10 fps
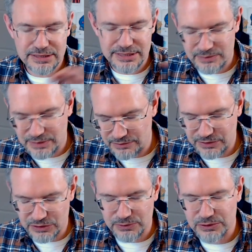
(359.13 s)
these
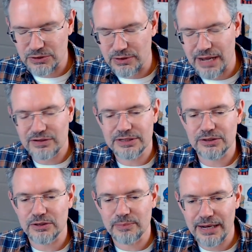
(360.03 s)
individuals who don't have a
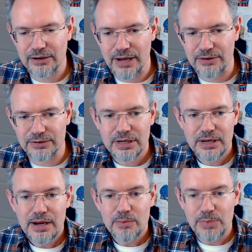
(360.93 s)
clinical background.
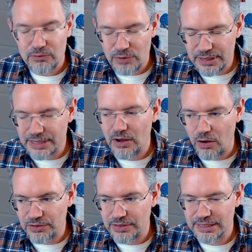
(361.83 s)
But really,
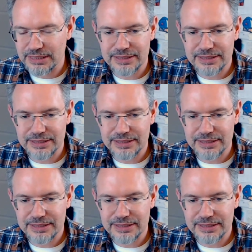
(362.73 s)
all the thinking